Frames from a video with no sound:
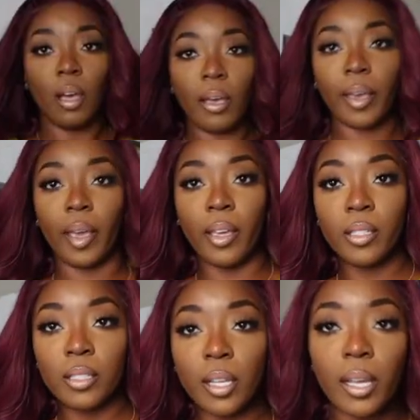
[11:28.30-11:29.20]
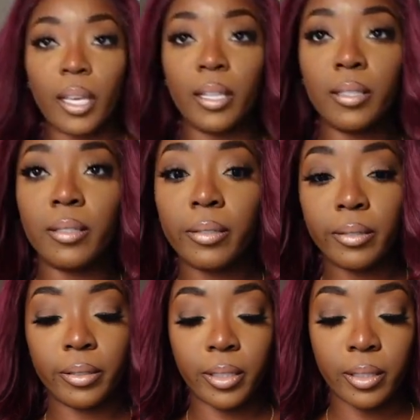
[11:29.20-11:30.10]
Okay, so I guess
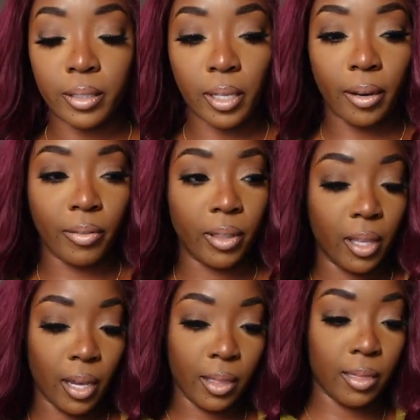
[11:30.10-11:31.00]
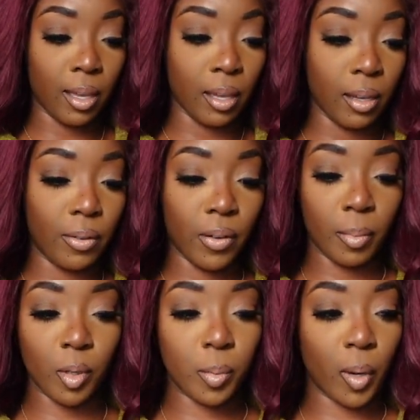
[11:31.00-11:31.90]
this is everything, I think, for the
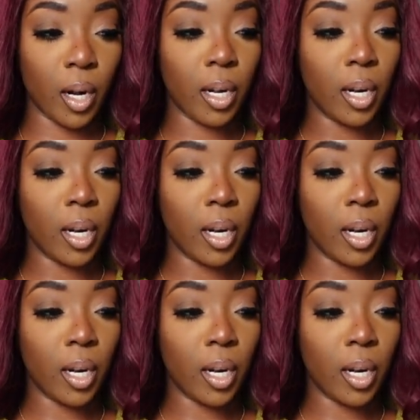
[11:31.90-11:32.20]
most part,